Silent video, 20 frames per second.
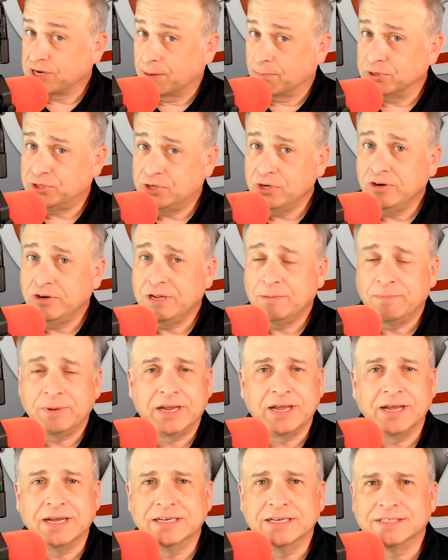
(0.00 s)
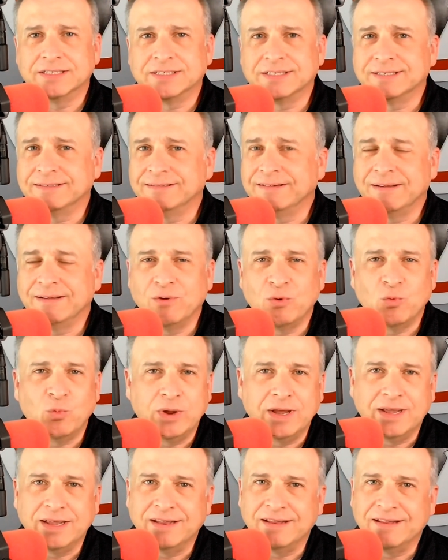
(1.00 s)
opportunity because
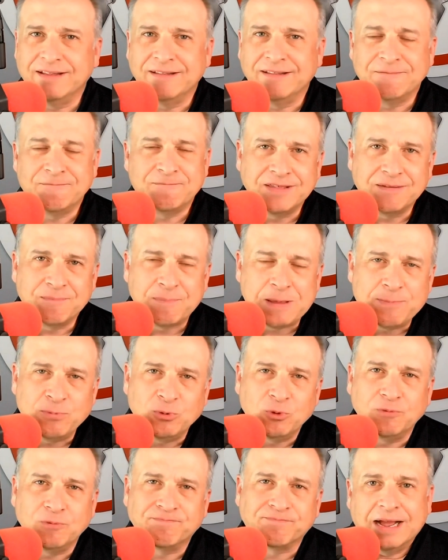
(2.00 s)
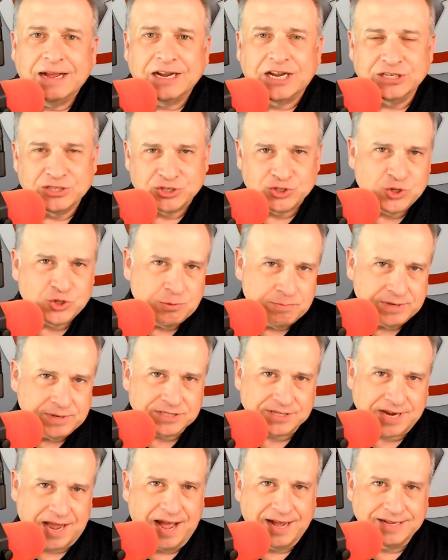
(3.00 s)
when people consume
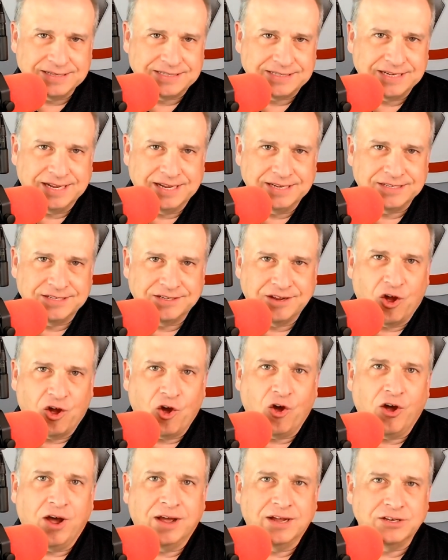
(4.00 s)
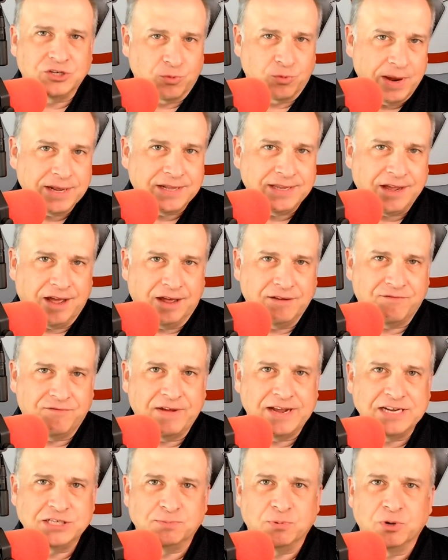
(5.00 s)
this content directly on
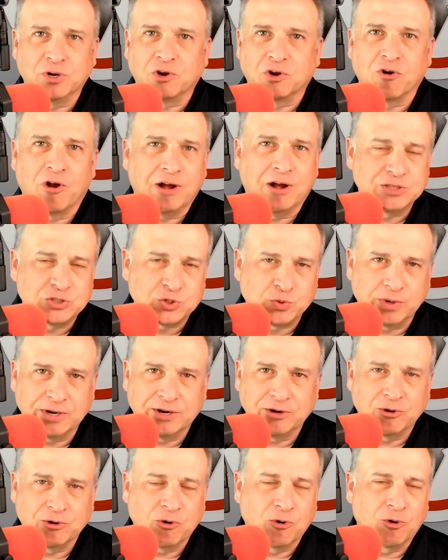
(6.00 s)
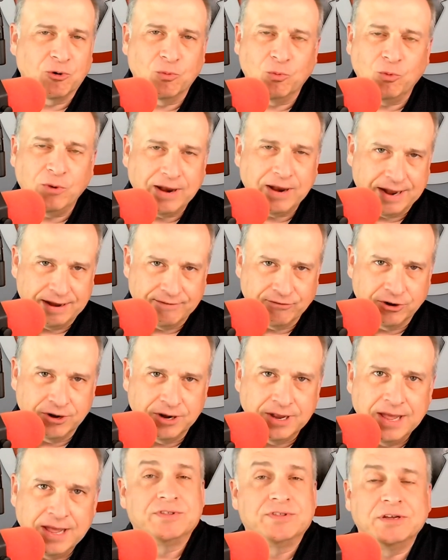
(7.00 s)
Facebook or on Twitter or whatever,
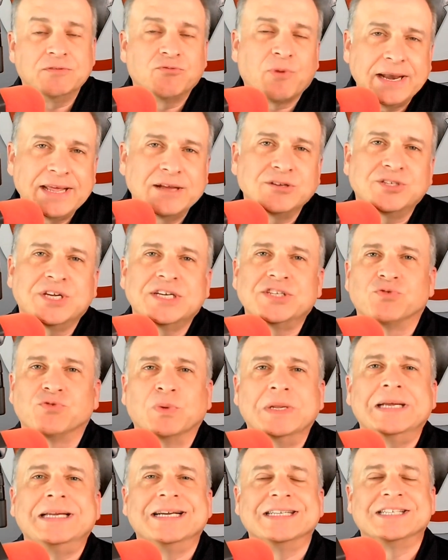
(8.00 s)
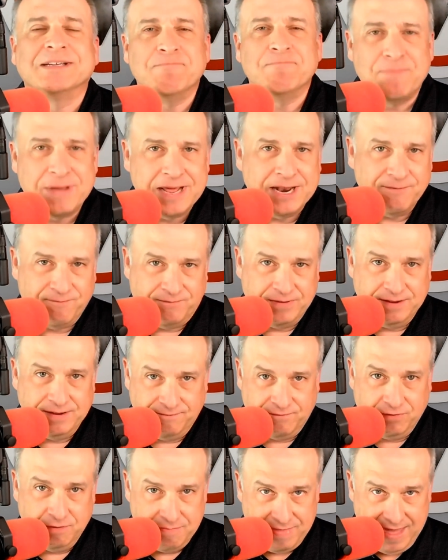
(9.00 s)
the radio station really doesn't benefit
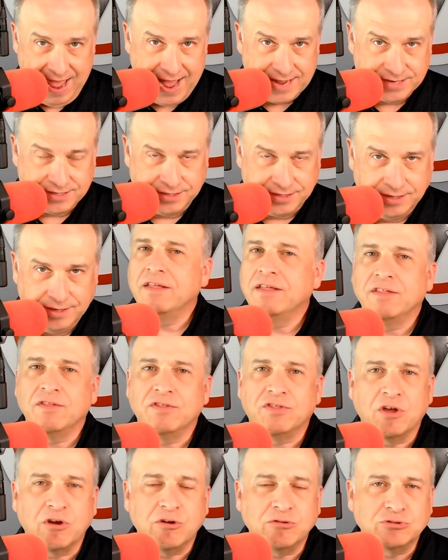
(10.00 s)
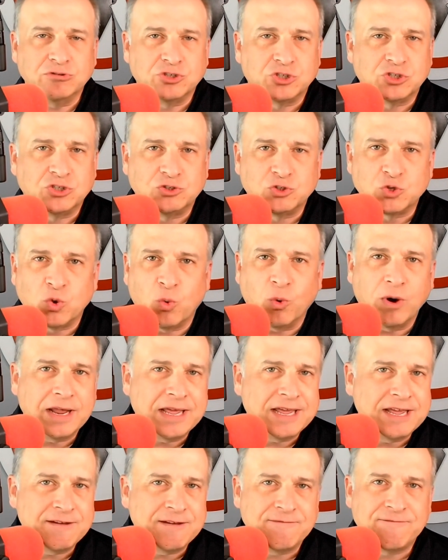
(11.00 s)
from that. Those
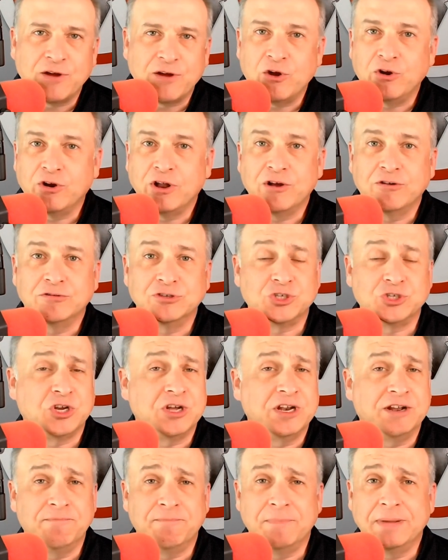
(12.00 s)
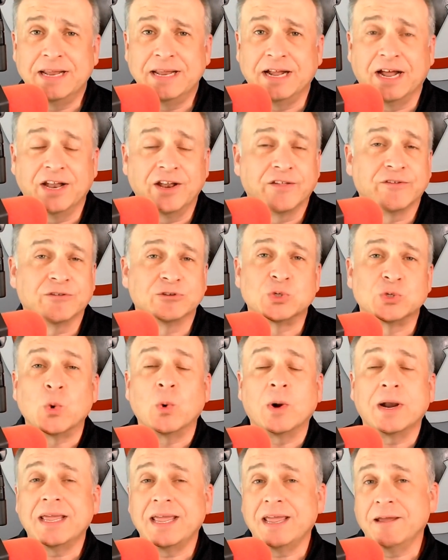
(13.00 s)
20 photos could have meant another
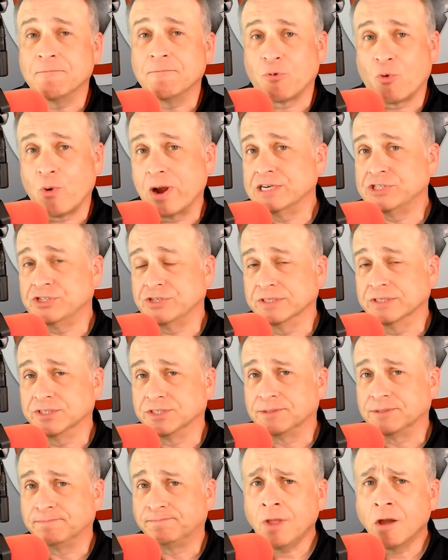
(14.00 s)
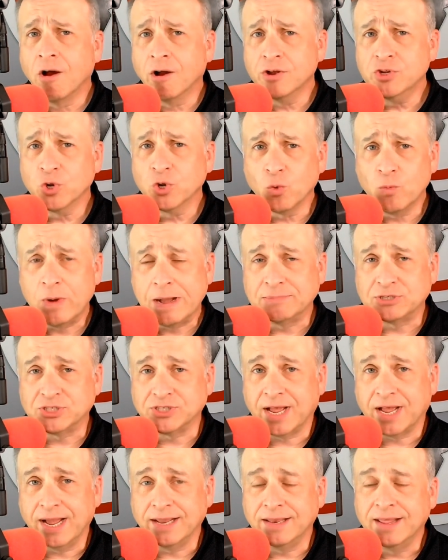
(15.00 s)
20 impressions on your
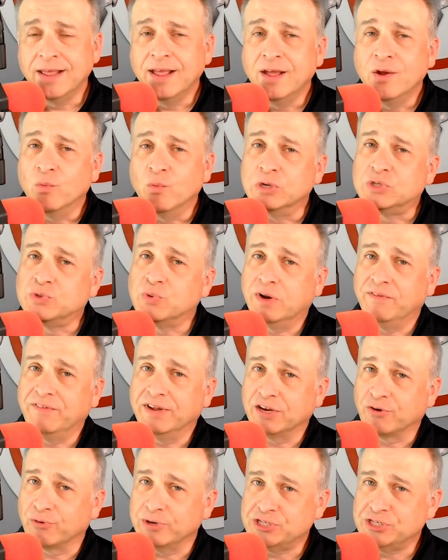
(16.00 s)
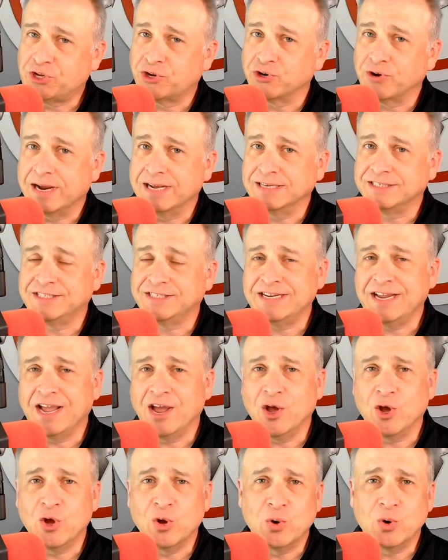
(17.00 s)
website, which would have increased your
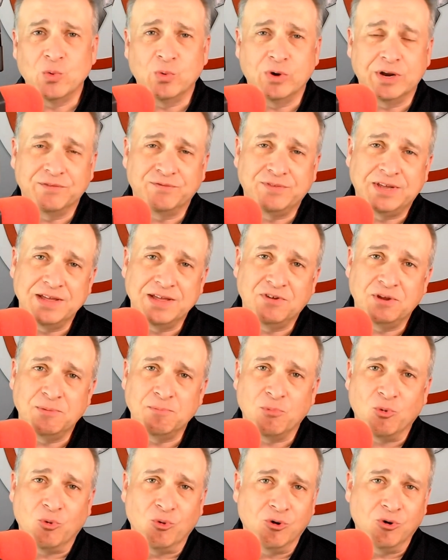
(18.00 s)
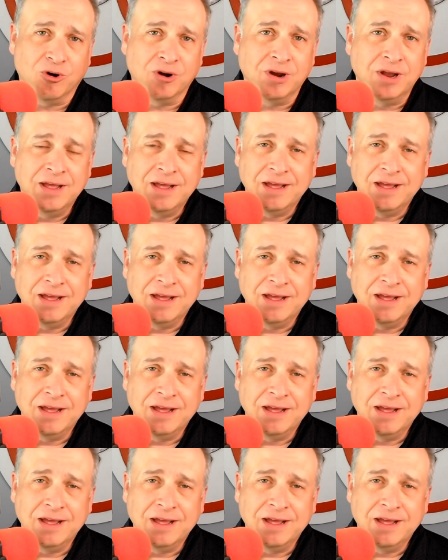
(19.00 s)
SEO, would have given more